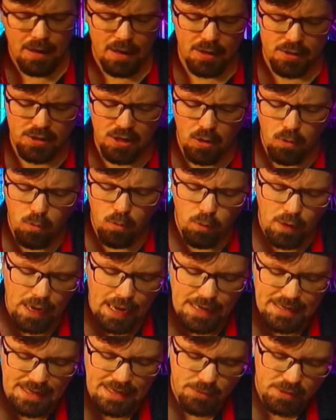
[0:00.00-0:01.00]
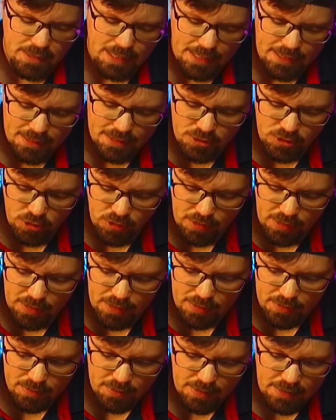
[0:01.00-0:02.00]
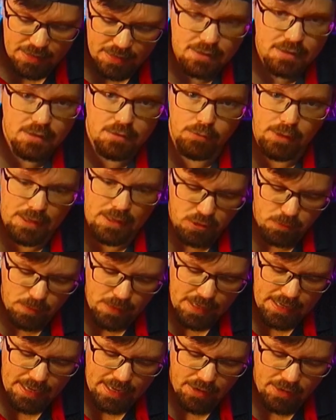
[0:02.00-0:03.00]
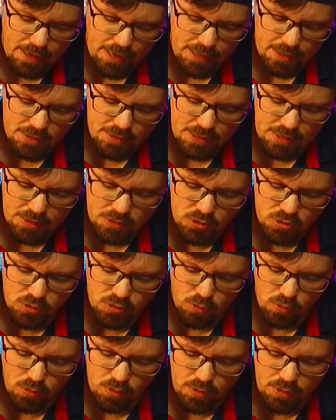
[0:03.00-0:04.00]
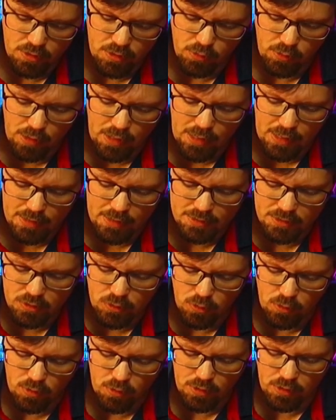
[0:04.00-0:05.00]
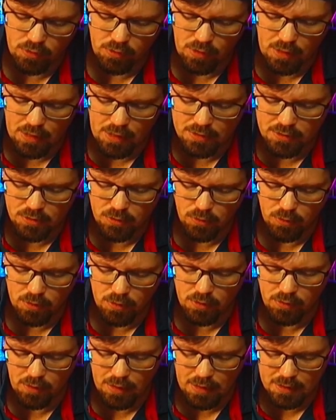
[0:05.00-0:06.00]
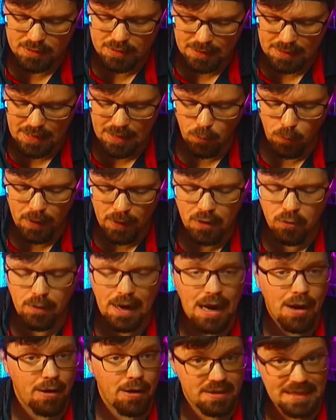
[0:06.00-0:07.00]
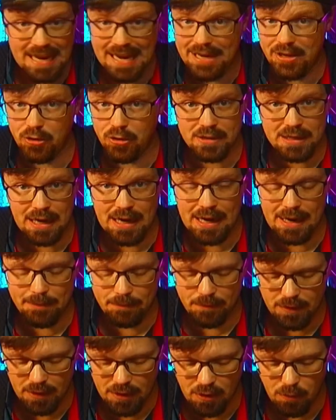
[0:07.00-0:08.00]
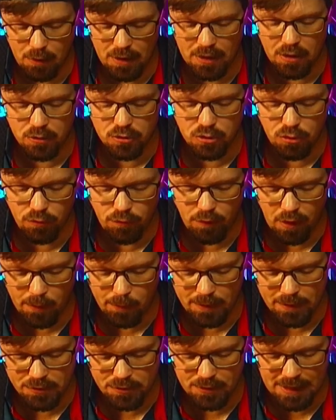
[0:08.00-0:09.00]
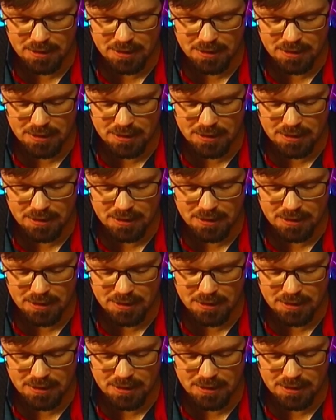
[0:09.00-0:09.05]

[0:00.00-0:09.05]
So what I did was I just took this razor blade here and I just kind of scored across. I kind of went around. Take your time. You don't want to go too far where you scratch the